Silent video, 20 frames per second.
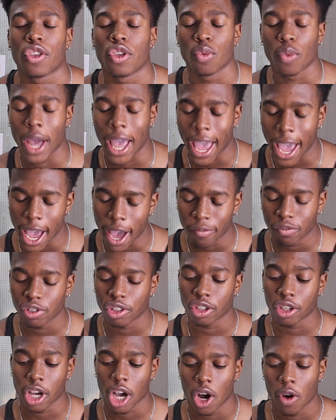you have
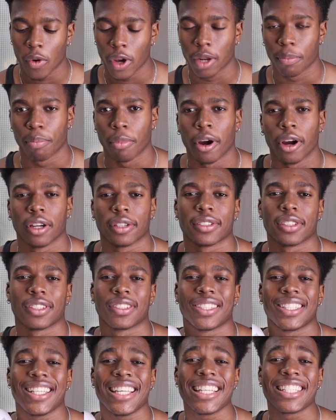to go and purchase
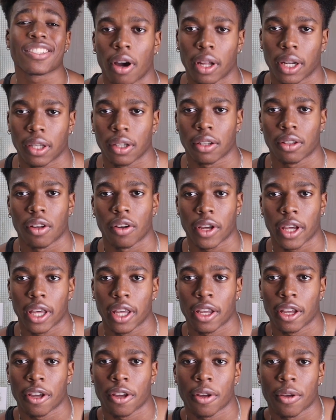this product,
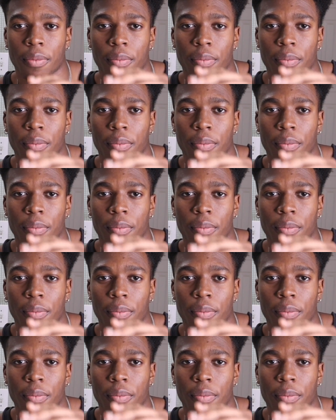okay?